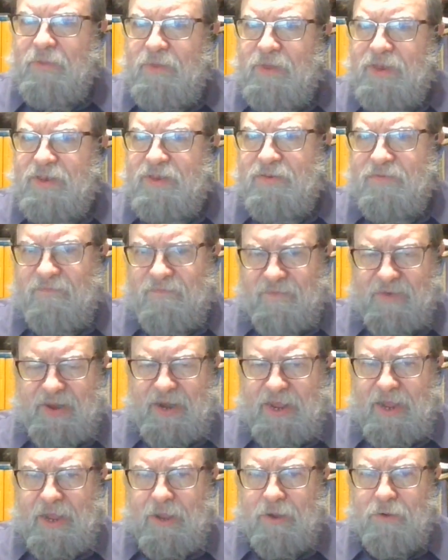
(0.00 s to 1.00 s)
this
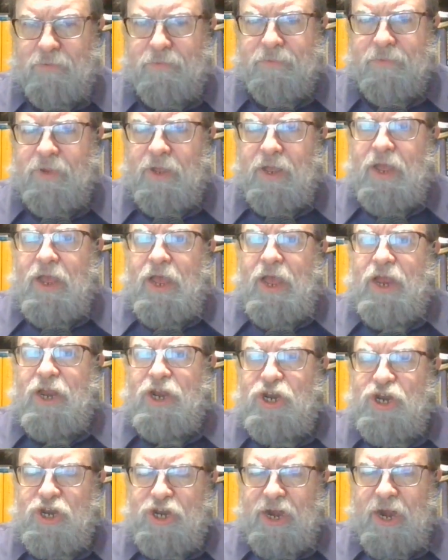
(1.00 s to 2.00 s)
video,
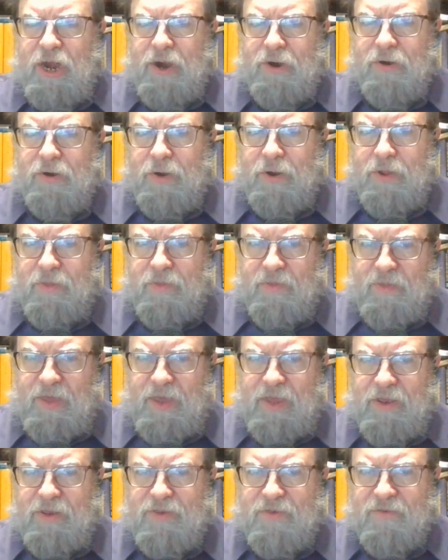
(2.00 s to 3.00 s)
share
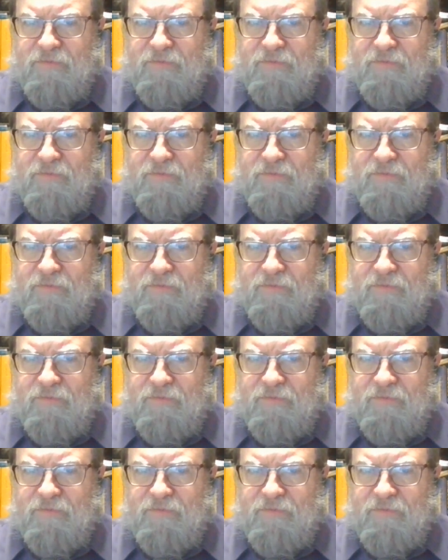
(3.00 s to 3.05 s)
these